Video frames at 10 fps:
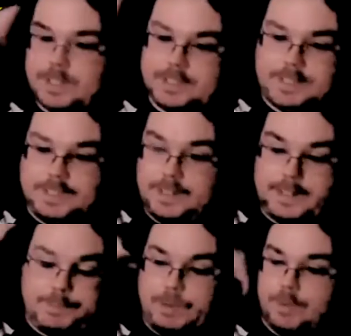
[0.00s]
the season. It's
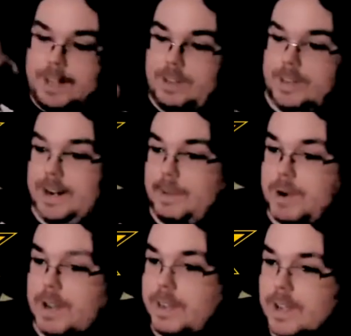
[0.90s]
been a while, and I
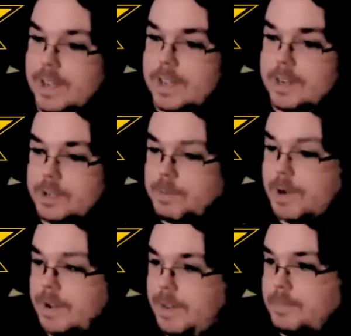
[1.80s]
probably there's probably
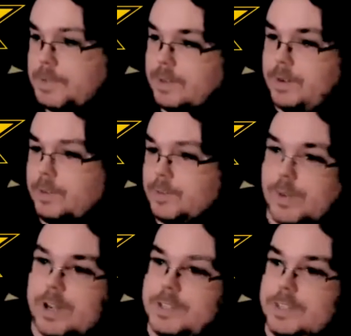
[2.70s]
an episode I was
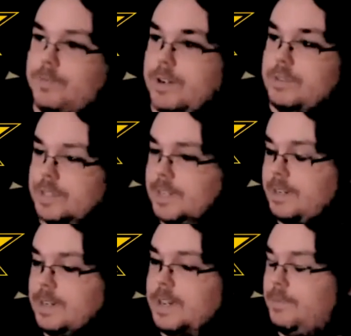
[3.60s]
watching when I was late at
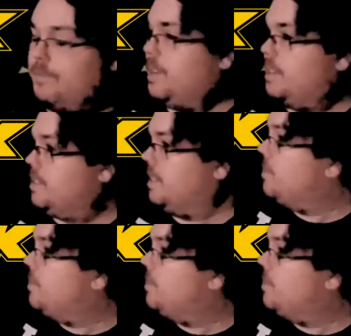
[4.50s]
night and fell asleep.